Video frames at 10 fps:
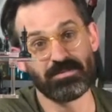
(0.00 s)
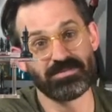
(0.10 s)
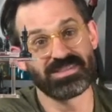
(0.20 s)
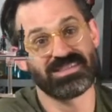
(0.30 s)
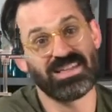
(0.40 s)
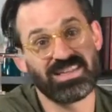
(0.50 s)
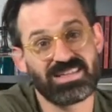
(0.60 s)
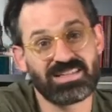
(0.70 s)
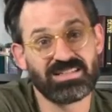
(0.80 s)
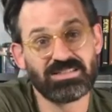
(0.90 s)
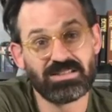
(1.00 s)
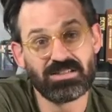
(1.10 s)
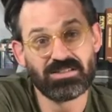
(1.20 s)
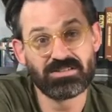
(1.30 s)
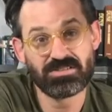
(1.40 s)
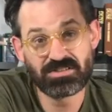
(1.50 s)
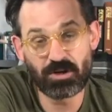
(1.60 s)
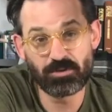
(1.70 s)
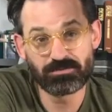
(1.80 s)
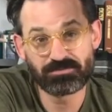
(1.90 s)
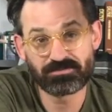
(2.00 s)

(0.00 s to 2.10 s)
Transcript: mistake. So